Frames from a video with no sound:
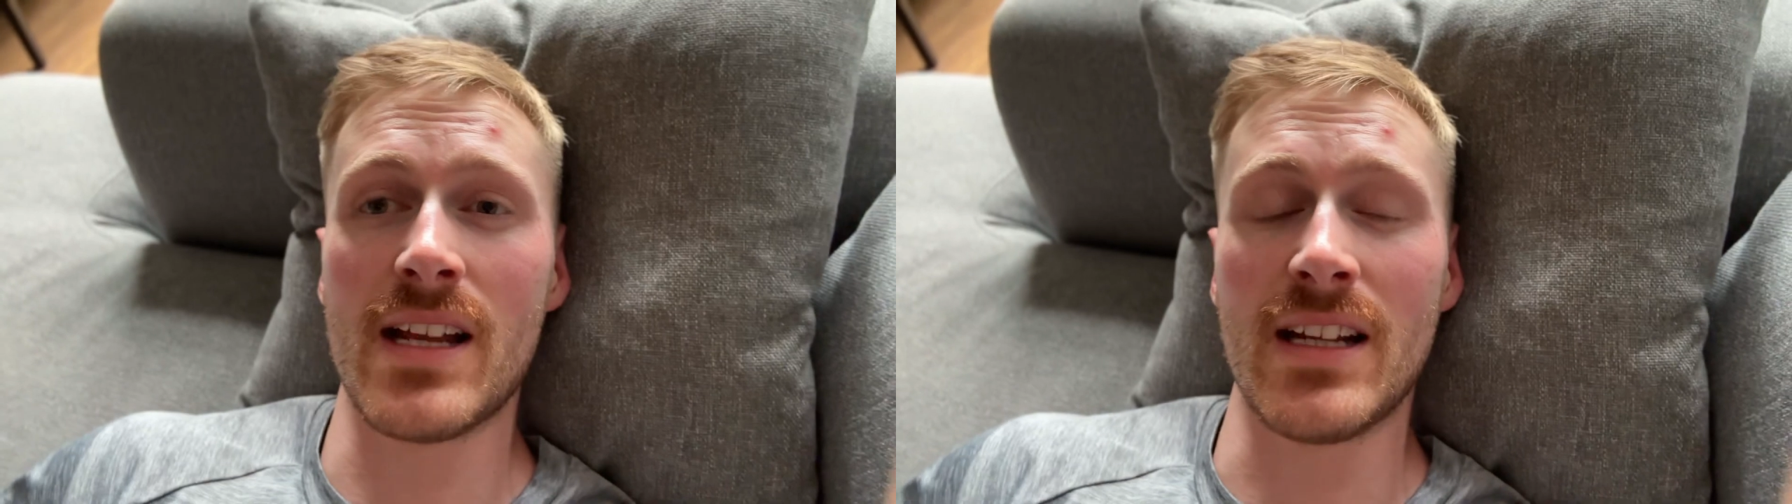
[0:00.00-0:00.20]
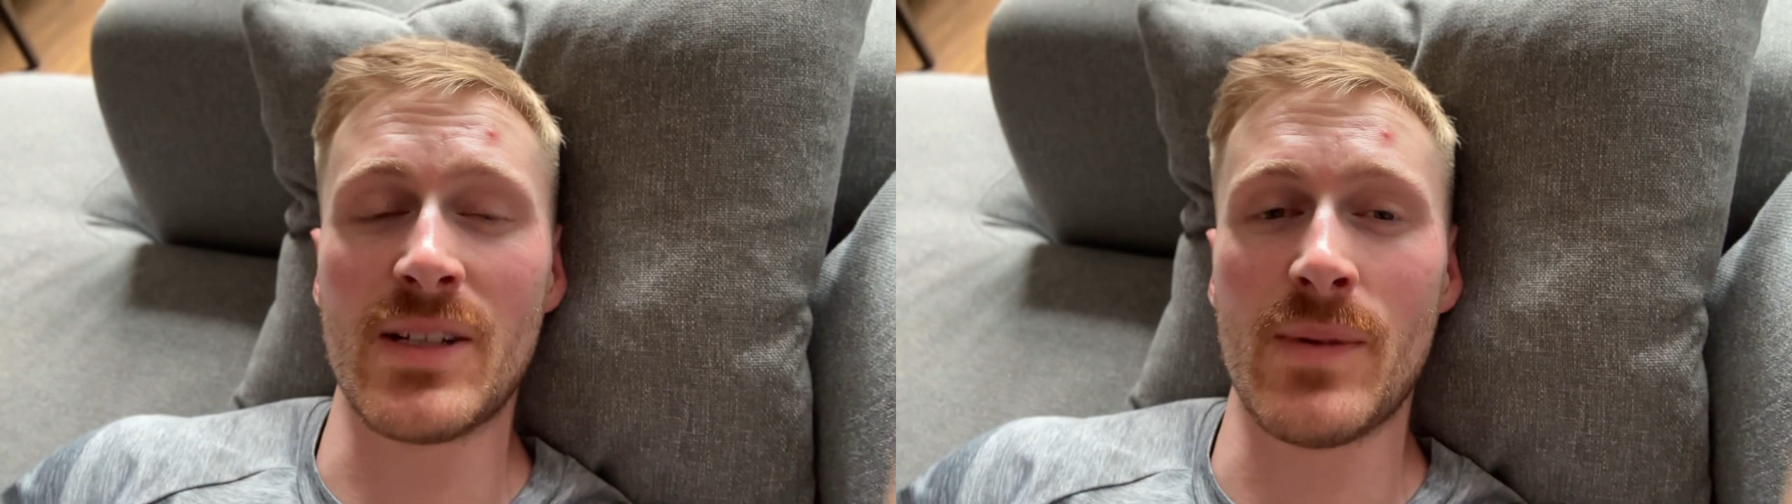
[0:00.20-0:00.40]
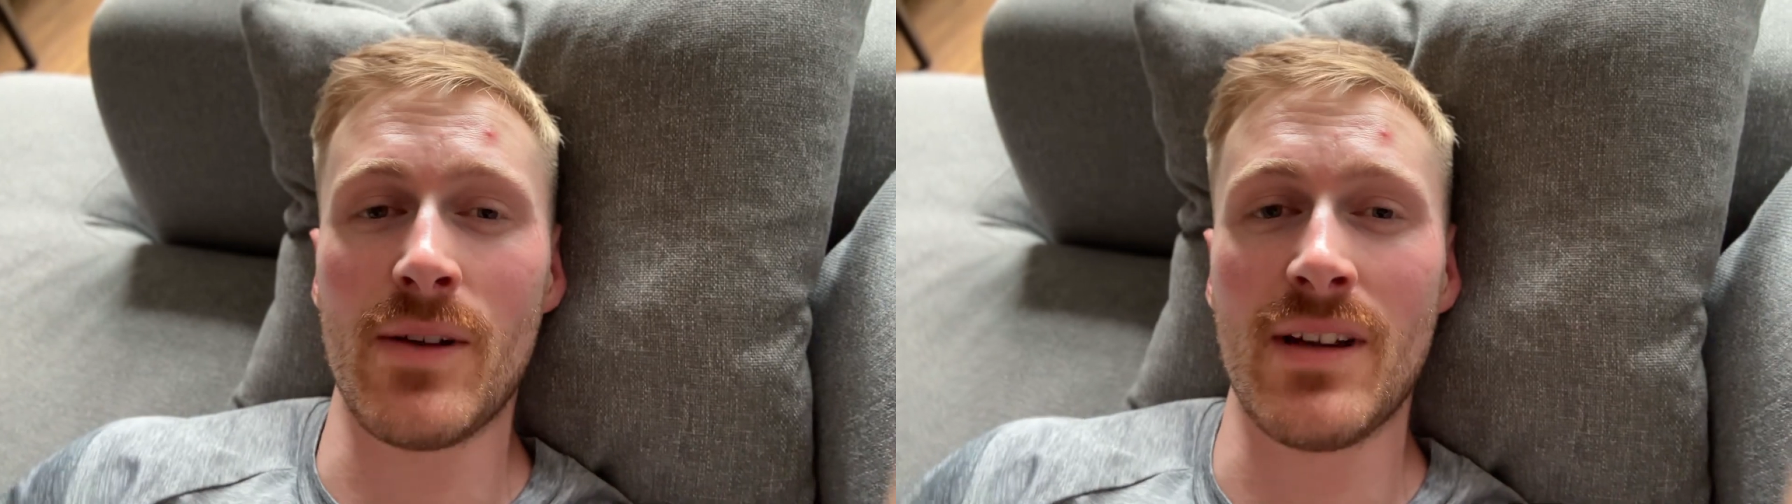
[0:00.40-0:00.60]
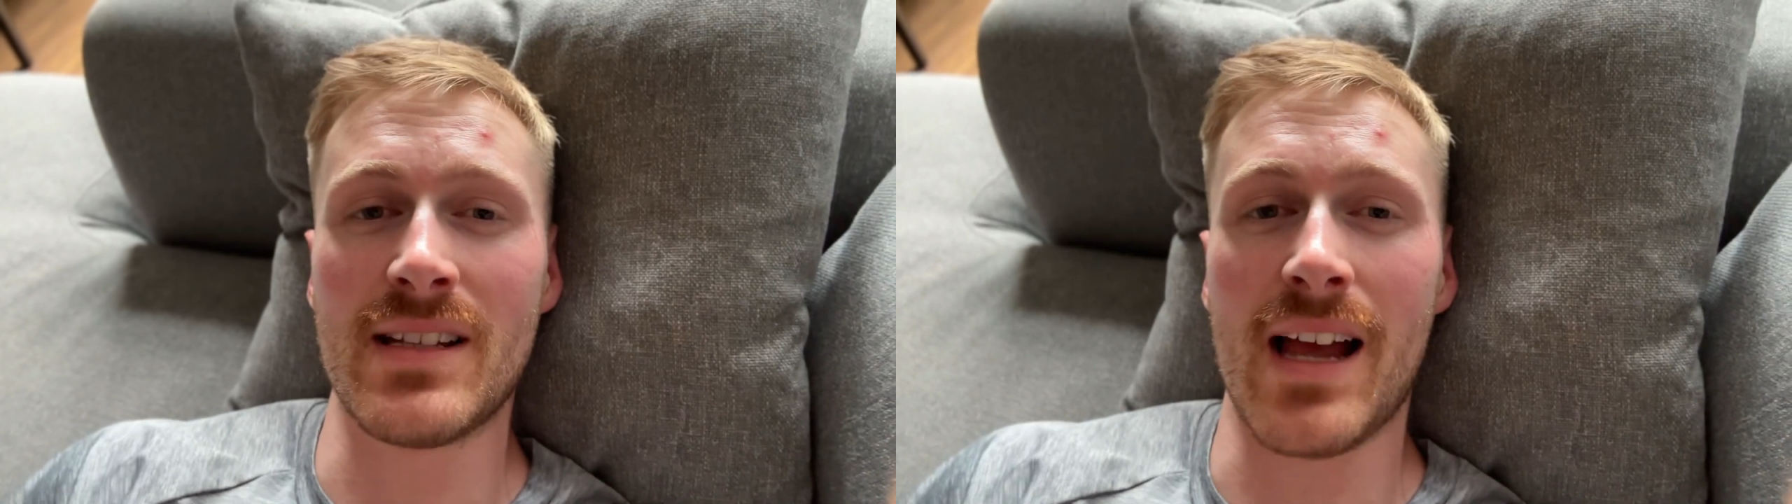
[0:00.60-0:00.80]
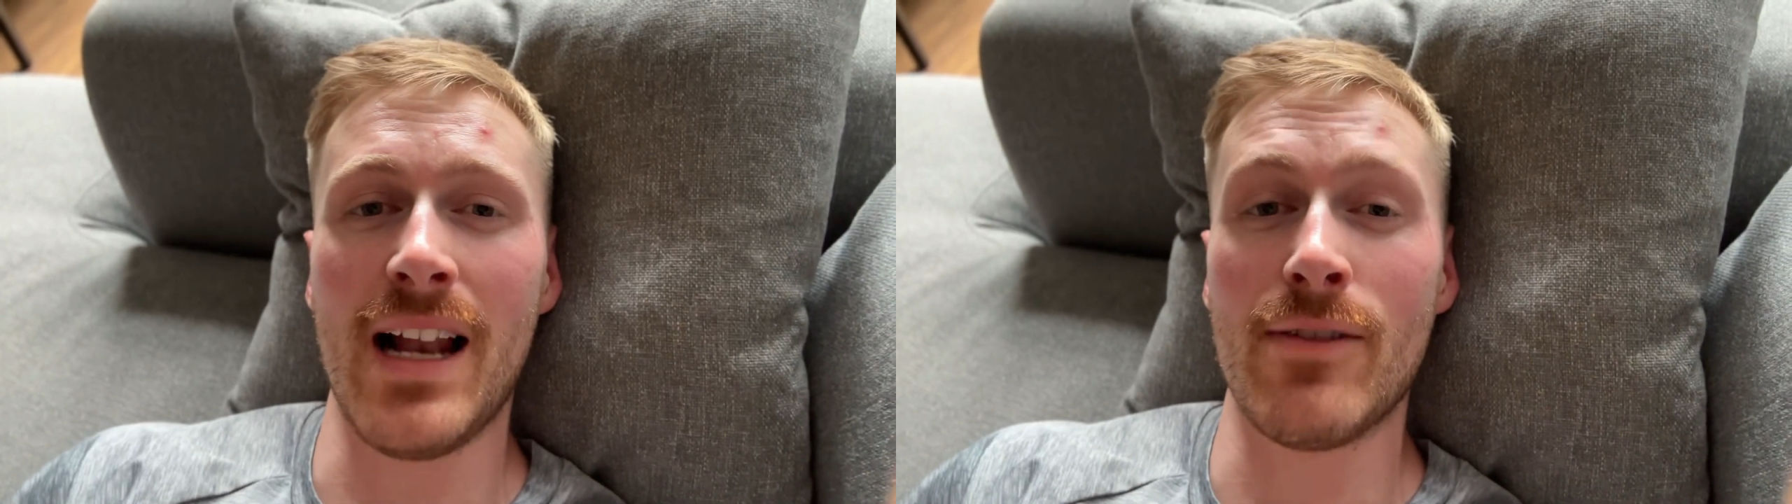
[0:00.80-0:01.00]
10 experience.
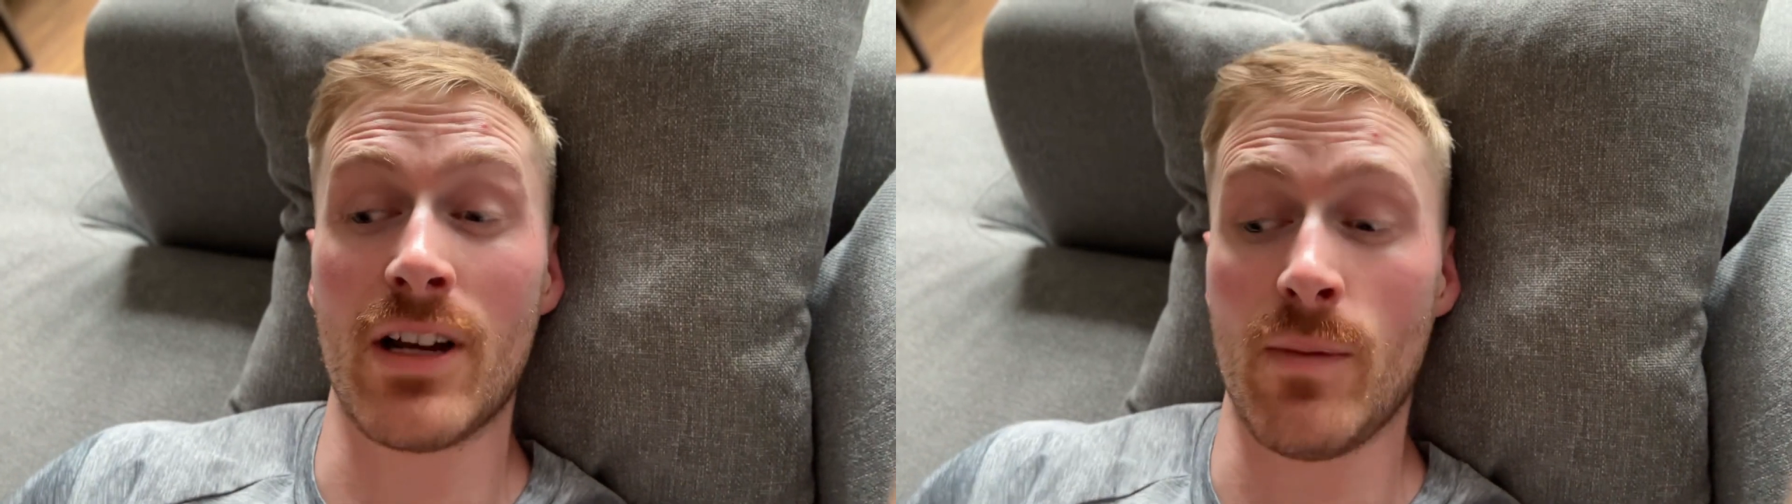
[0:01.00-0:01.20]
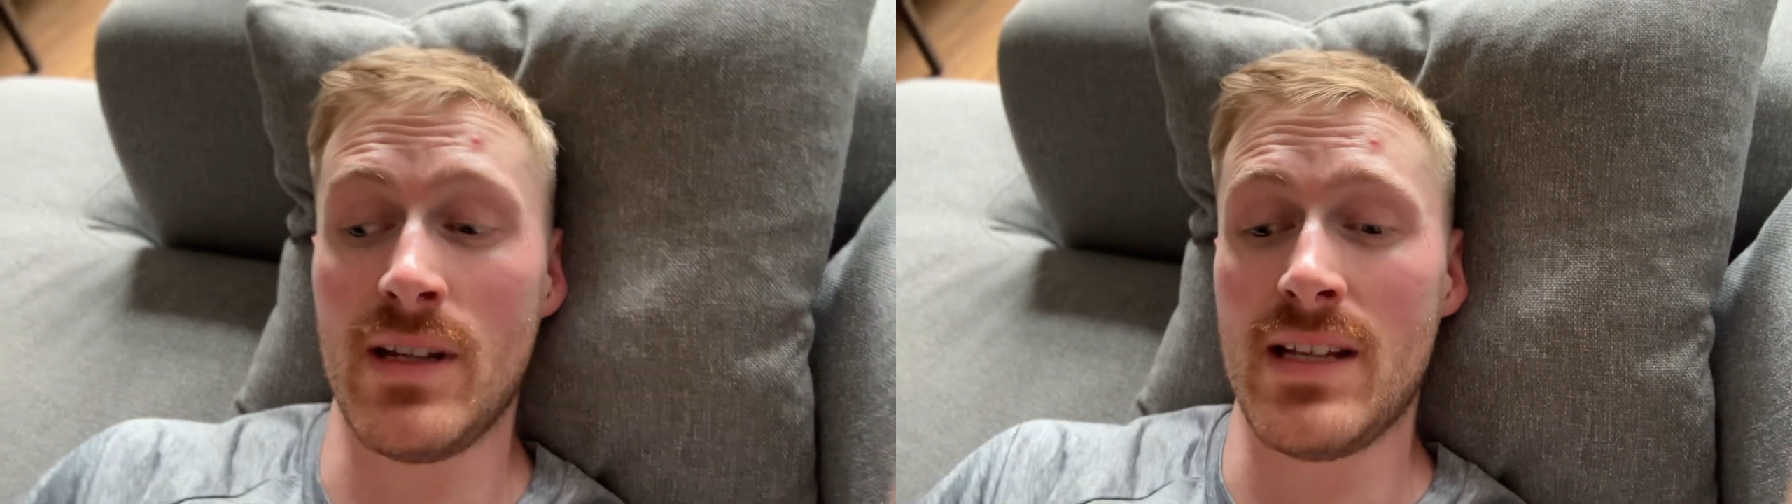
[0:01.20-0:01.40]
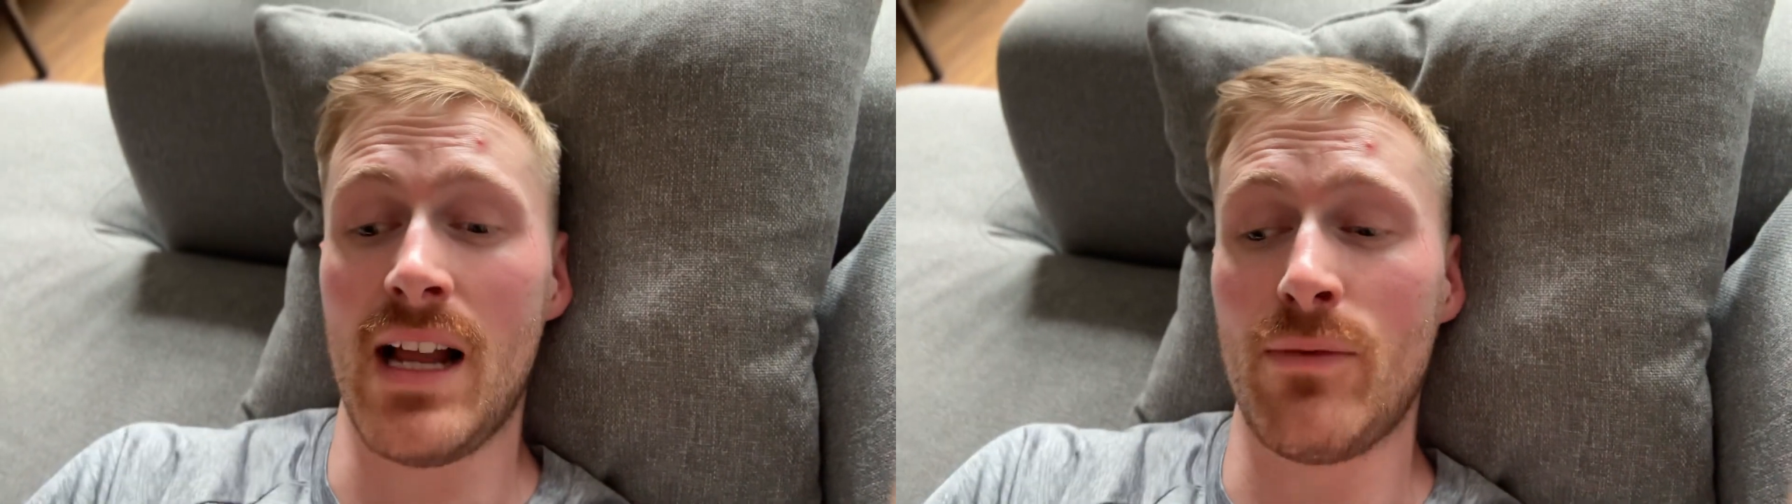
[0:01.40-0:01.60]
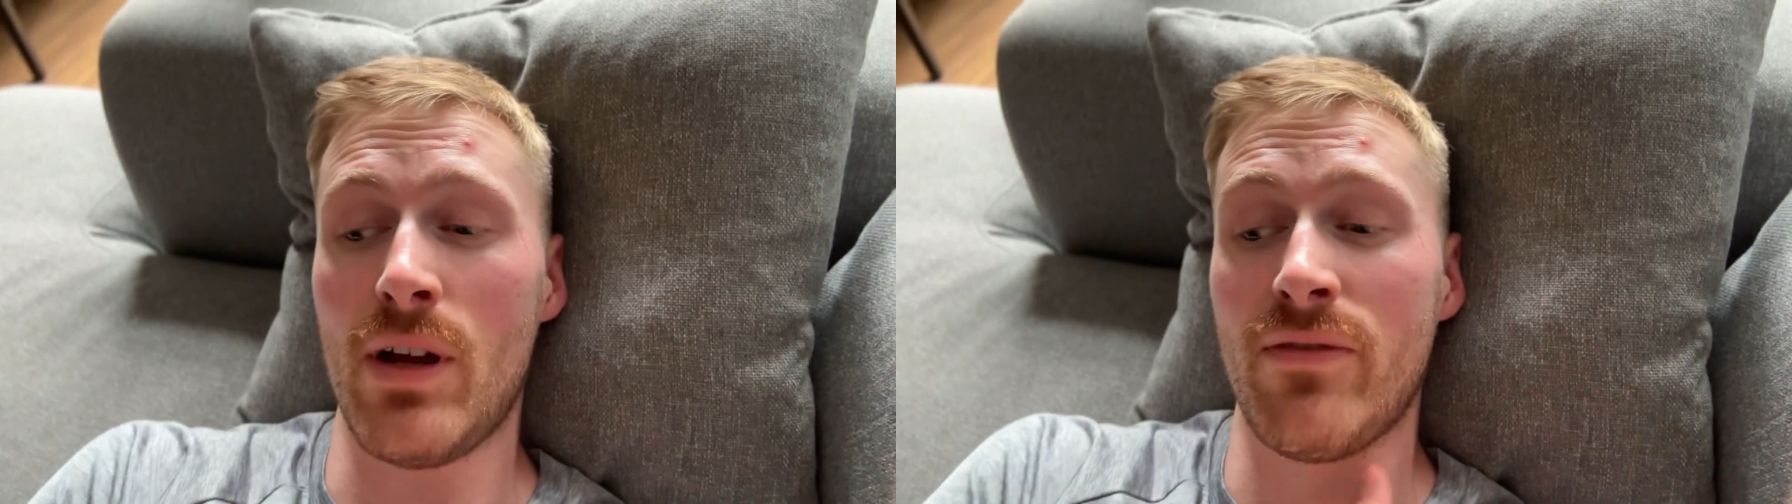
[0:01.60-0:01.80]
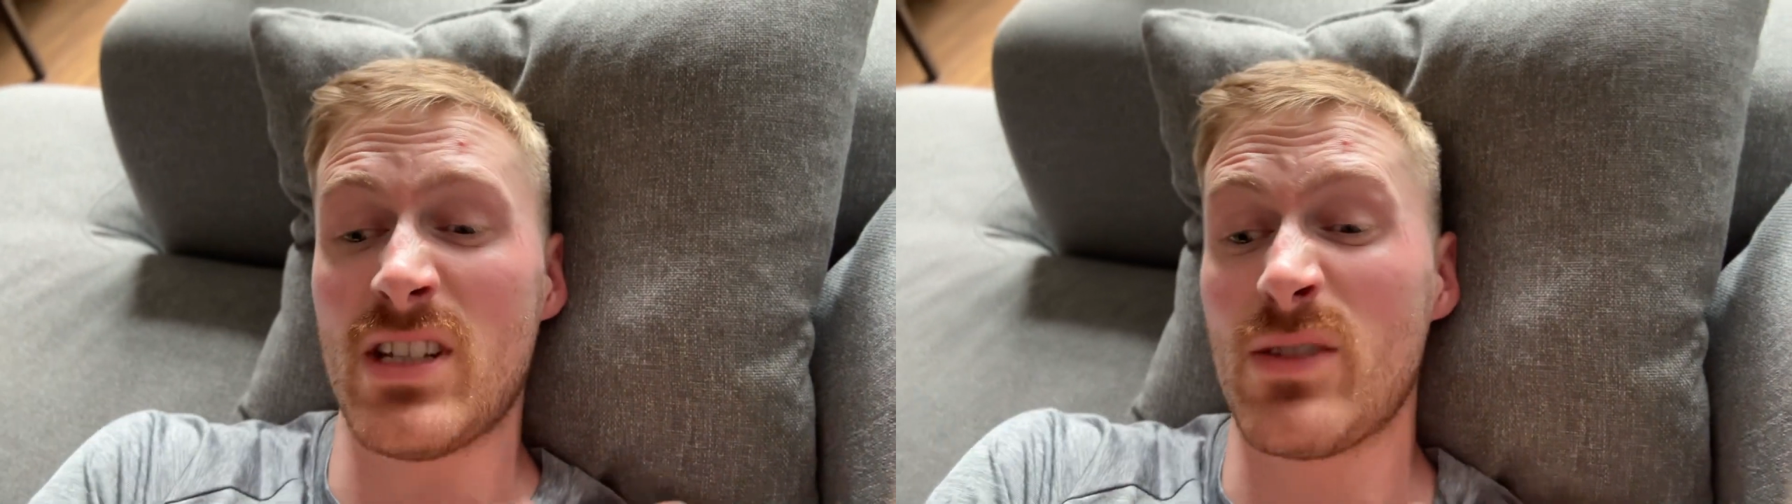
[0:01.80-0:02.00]
Highly recommend the Isle of
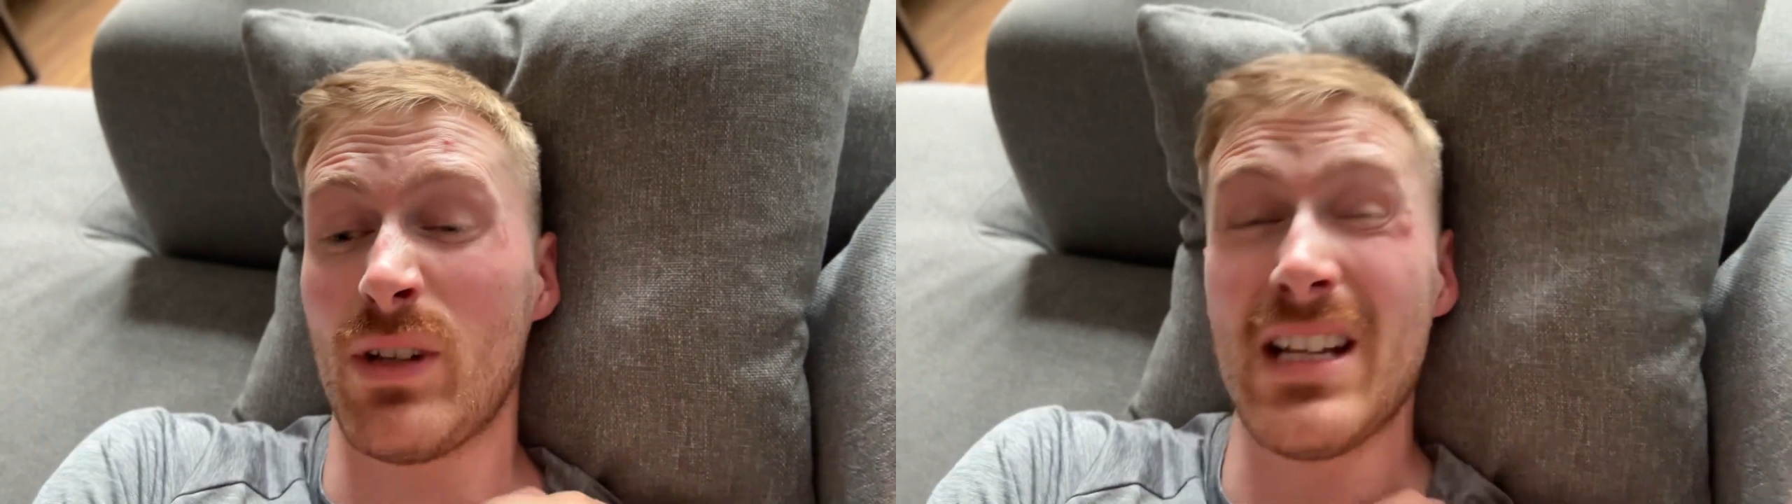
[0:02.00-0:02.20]
Wight Festival,